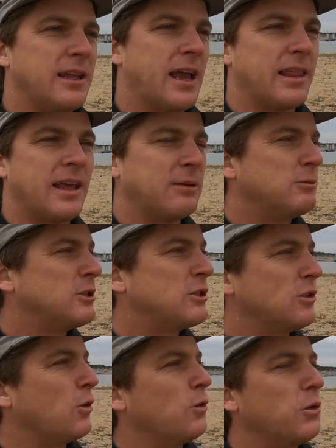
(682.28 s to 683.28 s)
yeah, that was
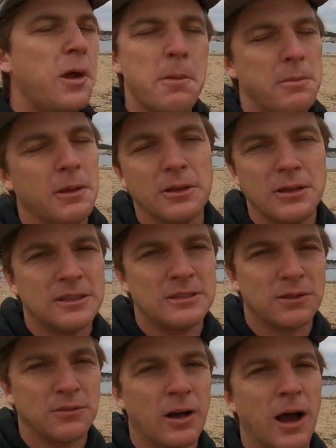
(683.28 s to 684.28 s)
sold millions
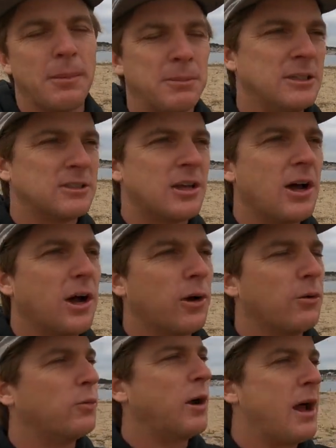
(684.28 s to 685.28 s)
of copies
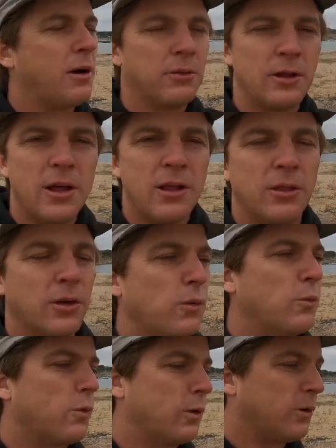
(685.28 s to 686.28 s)
around the
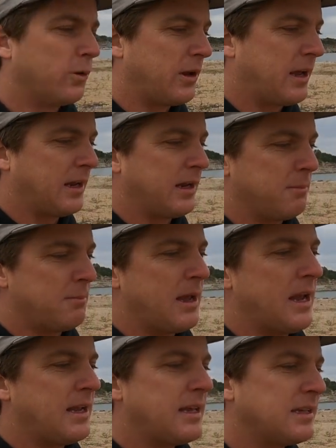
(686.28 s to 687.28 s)
world, and it
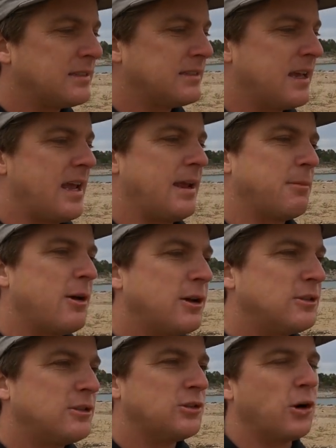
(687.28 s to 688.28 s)
made his name
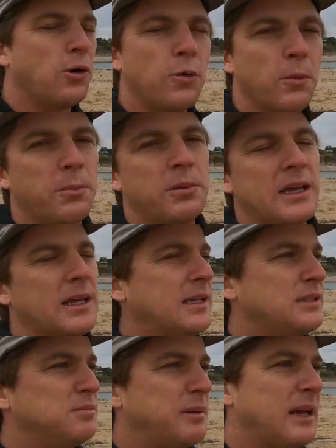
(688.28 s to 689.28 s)
so big.
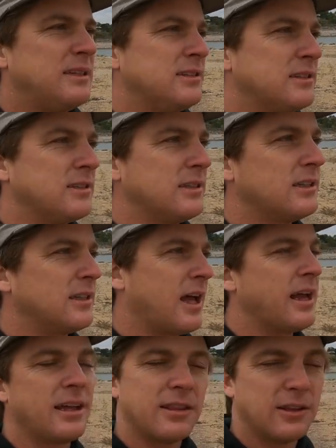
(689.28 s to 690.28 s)
He's basically
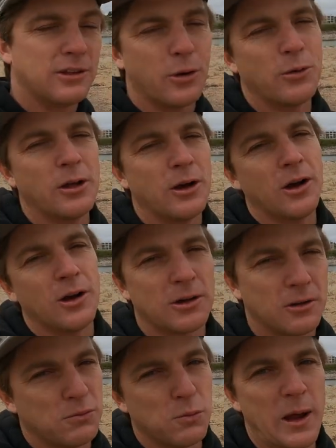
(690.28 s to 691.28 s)
like the Tony Hawk of